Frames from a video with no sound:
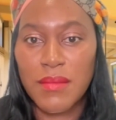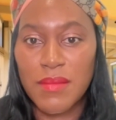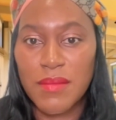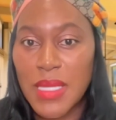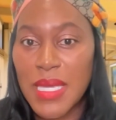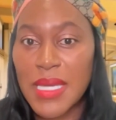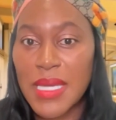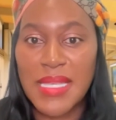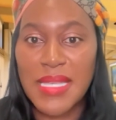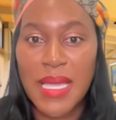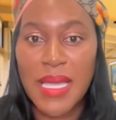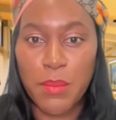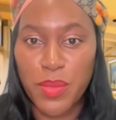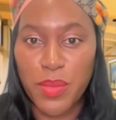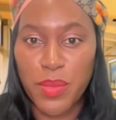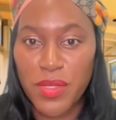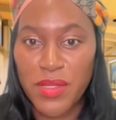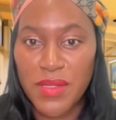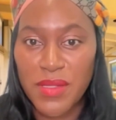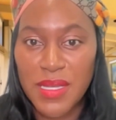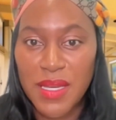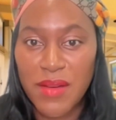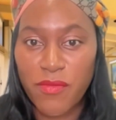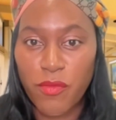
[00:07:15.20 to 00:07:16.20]

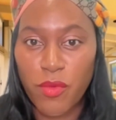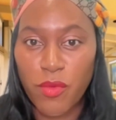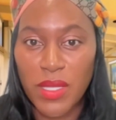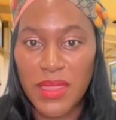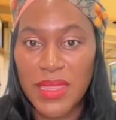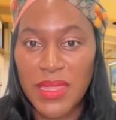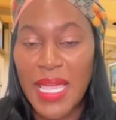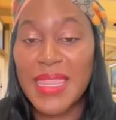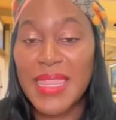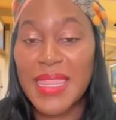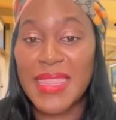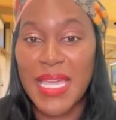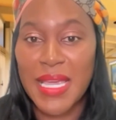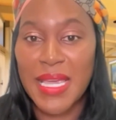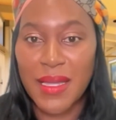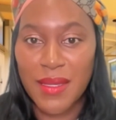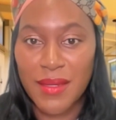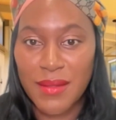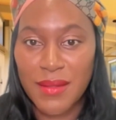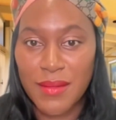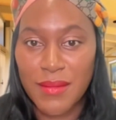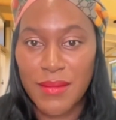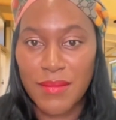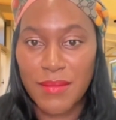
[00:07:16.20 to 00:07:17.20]
examples of what they think
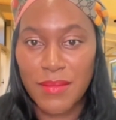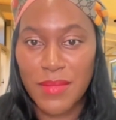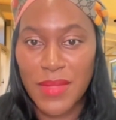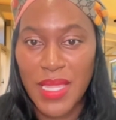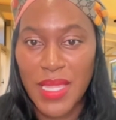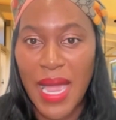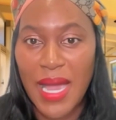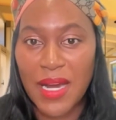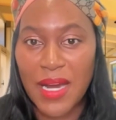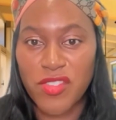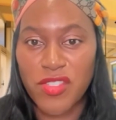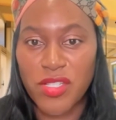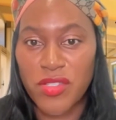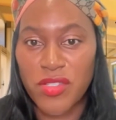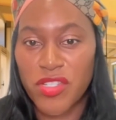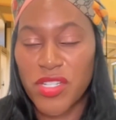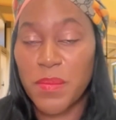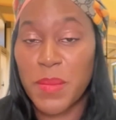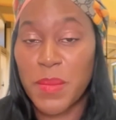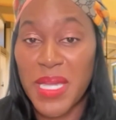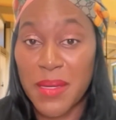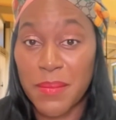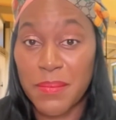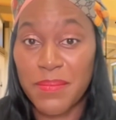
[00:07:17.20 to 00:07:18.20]
the action
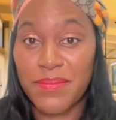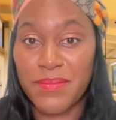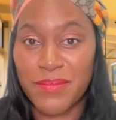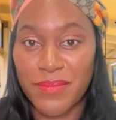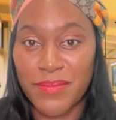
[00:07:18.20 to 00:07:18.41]
should be.